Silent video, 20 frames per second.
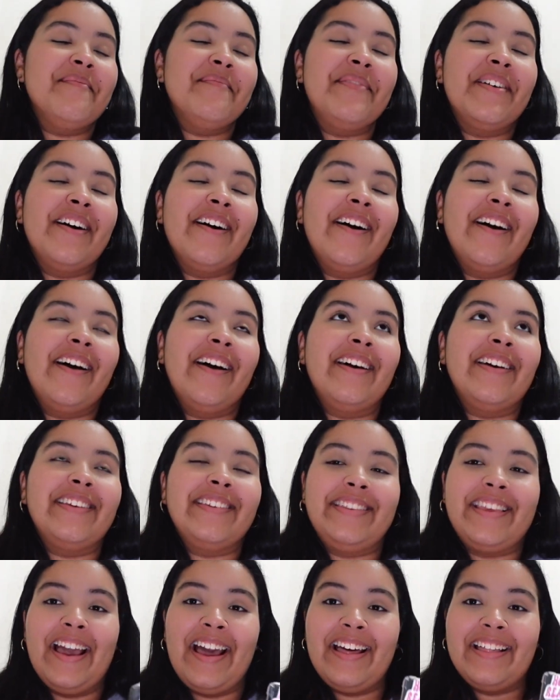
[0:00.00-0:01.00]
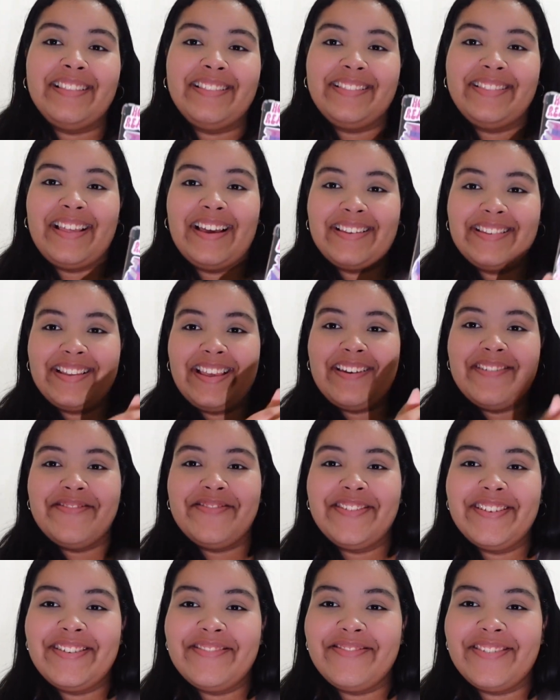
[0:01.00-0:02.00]
But yeah, that's it
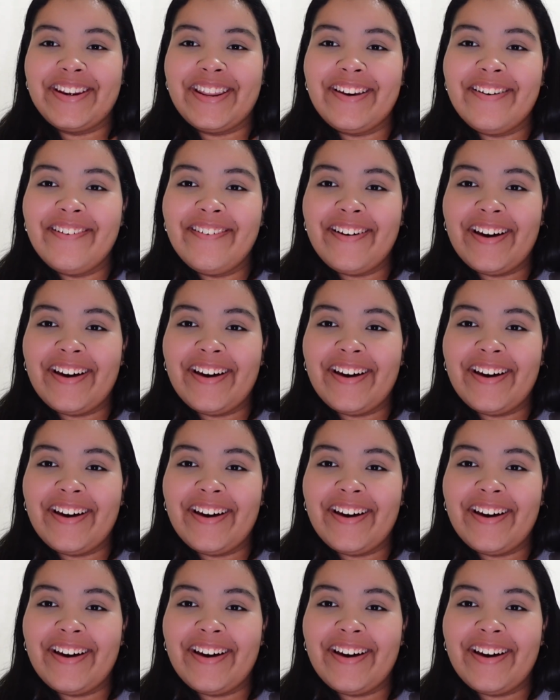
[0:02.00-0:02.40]
for the video.